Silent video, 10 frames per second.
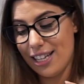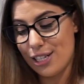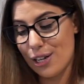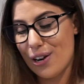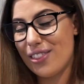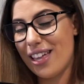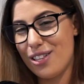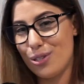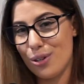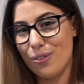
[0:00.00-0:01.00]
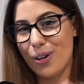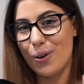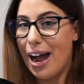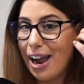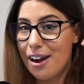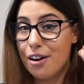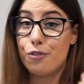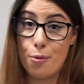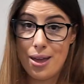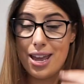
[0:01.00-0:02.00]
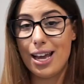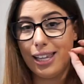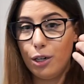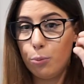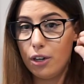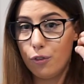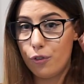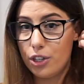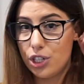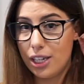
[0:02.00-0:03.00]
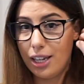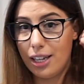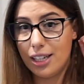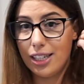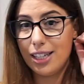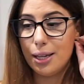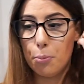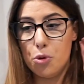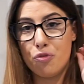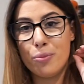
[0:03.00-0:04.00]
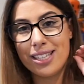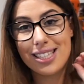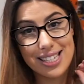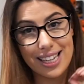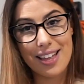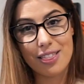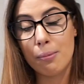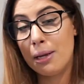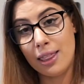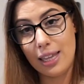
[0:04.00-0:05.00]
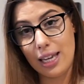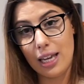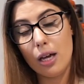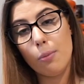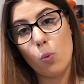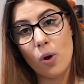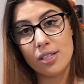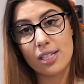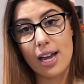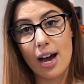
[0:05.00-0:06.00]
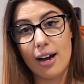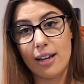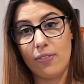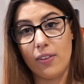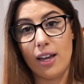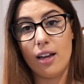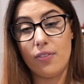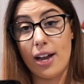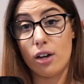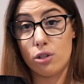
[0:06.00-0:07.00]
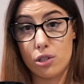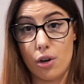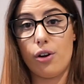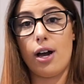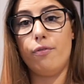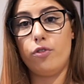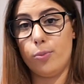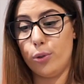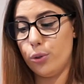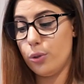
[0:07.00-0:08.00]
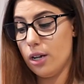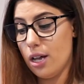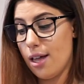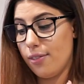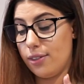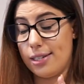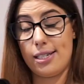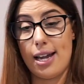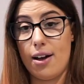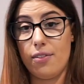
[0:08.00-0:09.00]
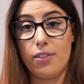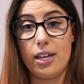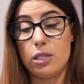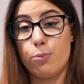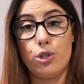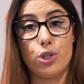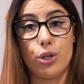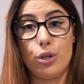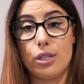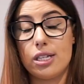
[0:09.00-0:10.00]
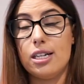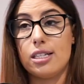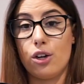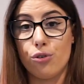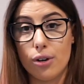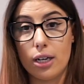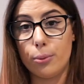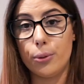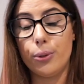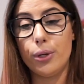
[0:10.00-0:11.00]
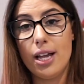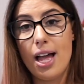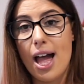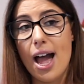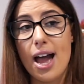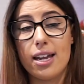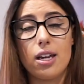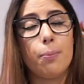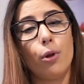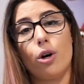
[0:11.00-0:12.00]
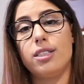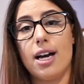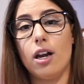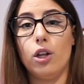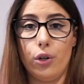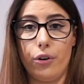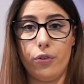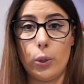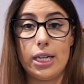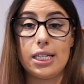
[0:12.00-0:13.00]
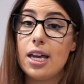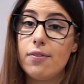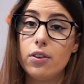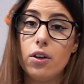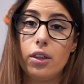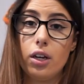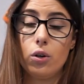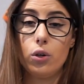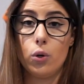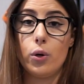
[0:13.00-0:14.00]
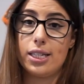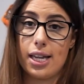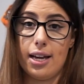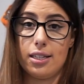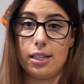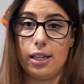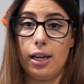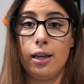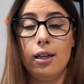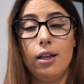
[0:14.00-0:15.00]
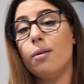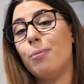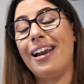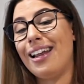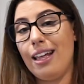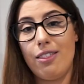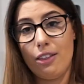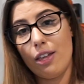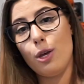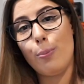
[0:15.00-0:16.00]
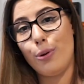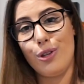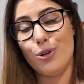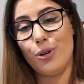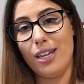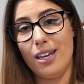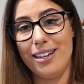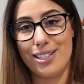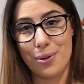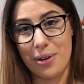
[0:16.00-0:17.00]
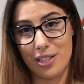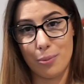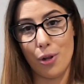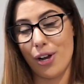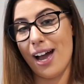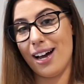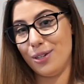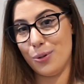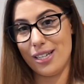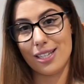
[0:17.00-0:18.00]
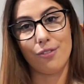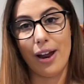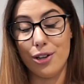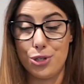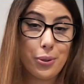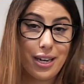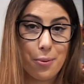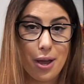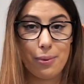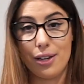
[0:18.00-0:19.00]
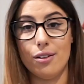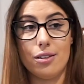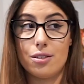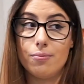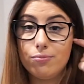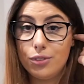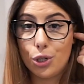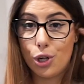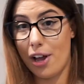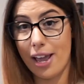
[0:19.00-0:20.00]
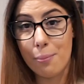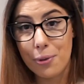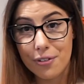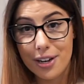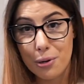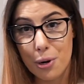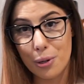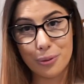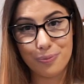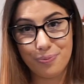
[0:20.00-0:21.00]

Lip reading: So they do require, for me, a little bit of fidgety movements to get them in the ear, but once they are in there, they are so comfortable. The sound that these produce is incredible. And it blocked out a lot of noise, even though they're not noise cancelling, but anything that you put in your ear is going to block out noise around you anyway because you're clogging up your ear hole.